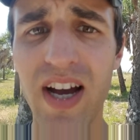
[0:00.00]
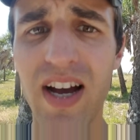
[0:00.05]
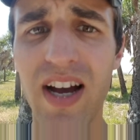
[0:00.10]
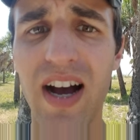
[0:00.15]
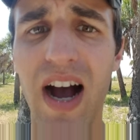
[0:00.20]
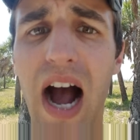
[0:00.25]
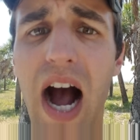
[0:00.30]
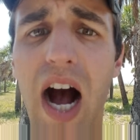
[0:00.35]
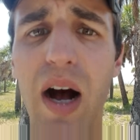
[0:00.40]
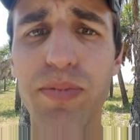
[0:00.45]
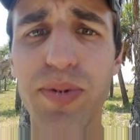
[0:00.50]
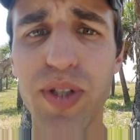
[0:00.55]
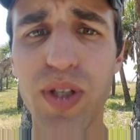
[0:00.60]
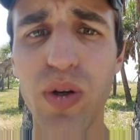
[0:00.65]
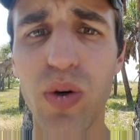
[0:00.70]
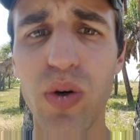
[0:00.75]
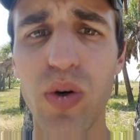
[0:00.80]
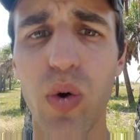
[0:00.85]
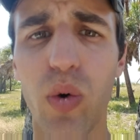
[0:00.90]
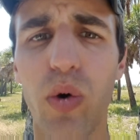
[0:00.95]

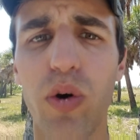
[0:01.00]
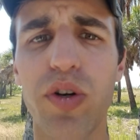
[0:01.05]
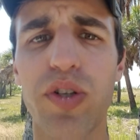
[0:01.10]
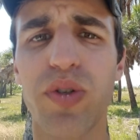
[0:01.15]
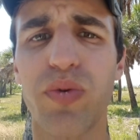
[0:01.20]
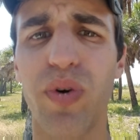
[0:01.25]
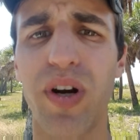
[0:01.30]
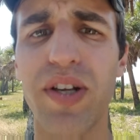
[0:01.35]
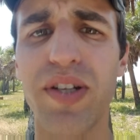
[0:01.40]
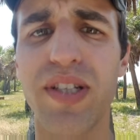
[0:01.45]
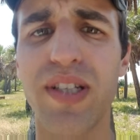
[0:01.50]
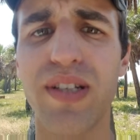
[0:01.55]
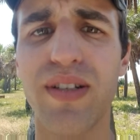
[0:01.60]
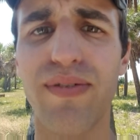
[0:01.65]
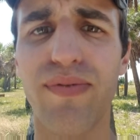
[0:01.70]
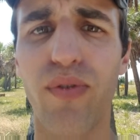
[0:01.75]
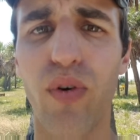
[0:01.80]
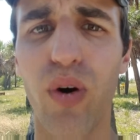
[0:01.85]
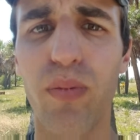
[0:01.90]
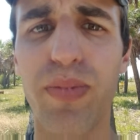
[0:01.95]
obstacle course races
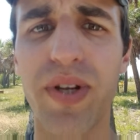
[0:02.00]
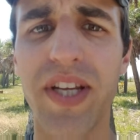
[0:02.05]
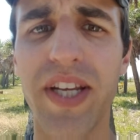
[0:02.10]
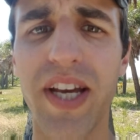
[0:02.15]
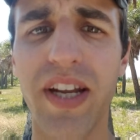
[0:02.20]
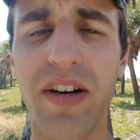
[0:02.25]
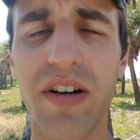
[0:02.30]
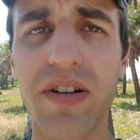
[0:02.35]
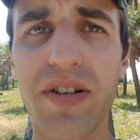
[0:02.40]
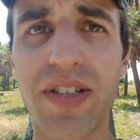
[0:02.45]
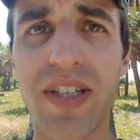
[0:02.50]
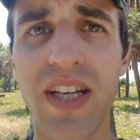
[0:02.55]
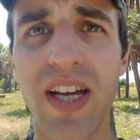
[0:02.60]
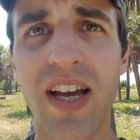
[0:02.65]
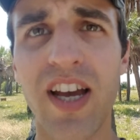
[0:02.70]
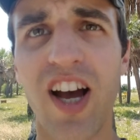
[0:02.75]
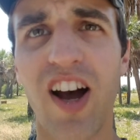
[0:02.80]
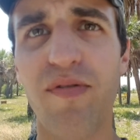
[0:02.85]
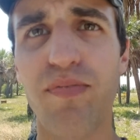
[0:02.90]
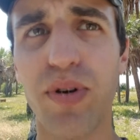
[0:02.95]
for beginners
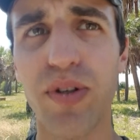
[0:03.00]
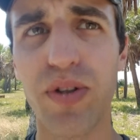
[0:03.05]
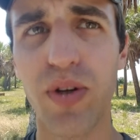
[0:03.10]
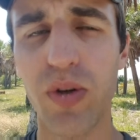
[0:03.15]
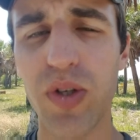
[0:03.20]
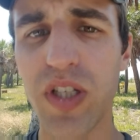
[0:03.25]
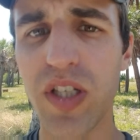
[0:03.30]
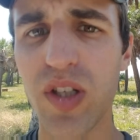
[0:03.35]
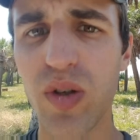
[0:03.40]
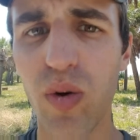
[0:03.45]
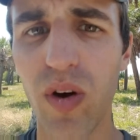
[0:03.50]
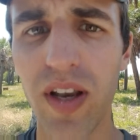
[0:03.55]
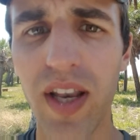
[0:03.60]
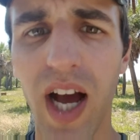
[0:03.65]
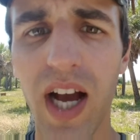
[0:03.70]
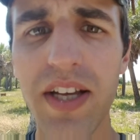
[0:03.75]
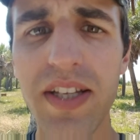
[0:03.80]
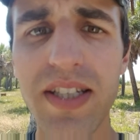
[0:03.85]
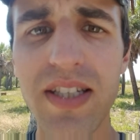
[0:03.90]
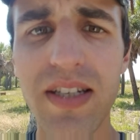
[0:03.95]
I've put those into a
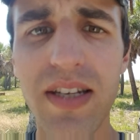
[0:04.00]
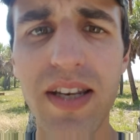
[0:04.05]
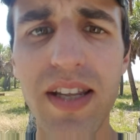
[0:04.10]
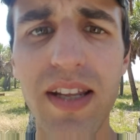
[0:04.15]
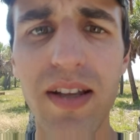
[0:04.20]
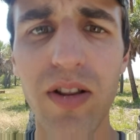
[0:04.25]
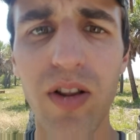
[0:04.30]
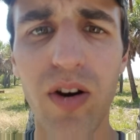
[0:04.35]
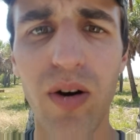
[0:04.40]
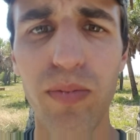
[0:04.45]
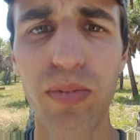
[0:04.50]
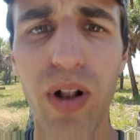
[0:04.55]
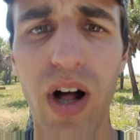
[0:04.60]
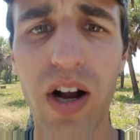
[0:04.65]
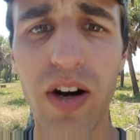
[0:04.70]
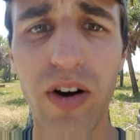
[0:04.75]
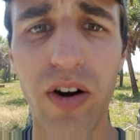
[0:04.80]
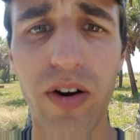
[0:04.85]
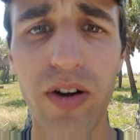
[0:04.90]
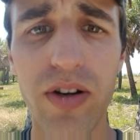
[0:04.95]
nice, neat little
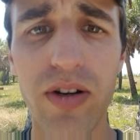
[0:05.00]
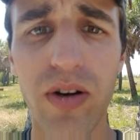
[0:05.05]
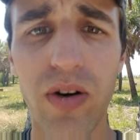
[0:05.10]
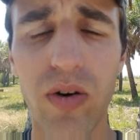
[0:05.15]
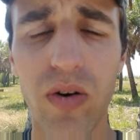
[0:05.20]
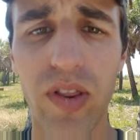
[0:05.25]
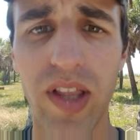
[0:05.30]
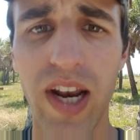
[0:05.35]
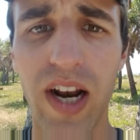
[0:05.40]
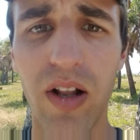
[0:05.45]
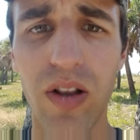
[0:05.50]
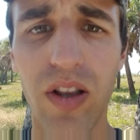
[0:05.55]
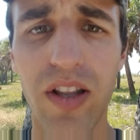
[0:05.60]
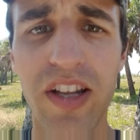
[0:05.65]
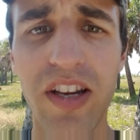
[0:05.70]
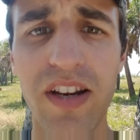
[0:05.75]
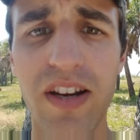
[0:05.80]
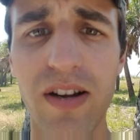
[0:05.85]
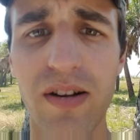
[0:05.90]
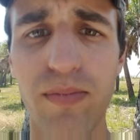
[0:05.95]
blog article that I'll
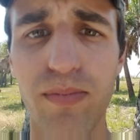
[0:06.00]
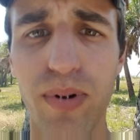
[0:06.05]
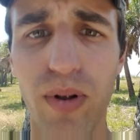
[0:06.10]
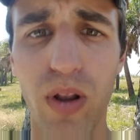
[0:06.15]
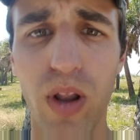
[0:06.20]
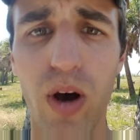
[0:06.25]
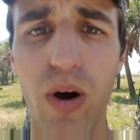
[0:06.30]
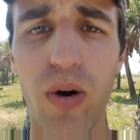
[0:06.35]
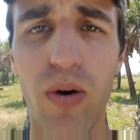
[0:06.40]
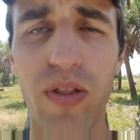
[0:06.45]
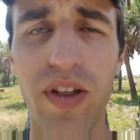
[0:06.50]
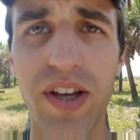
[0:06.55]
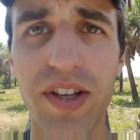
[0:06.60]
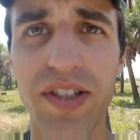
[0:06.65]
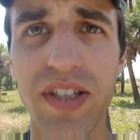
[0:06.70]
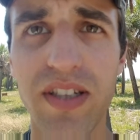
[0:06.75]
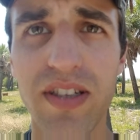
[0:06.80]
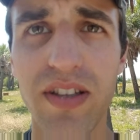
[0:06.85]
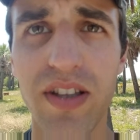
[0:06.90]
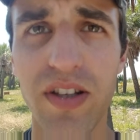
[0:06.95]
link below this
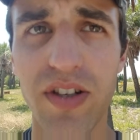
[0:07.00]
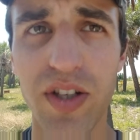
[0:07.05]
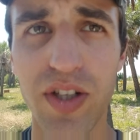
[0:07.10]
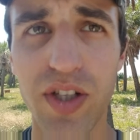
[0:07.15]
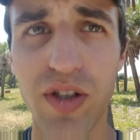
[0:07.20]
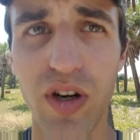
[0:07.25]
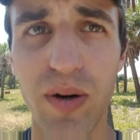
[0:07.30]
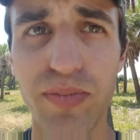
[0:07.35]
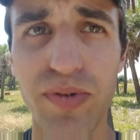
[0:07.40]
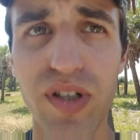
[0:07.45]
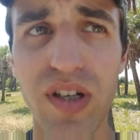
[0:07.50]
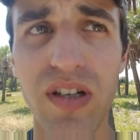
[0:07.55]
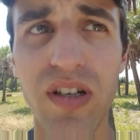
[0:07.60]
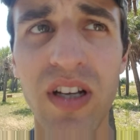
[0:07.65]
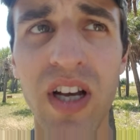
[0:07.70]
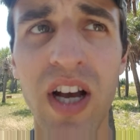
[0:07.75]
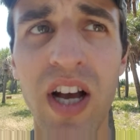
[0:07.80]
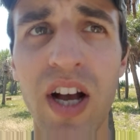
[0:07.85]
into the description.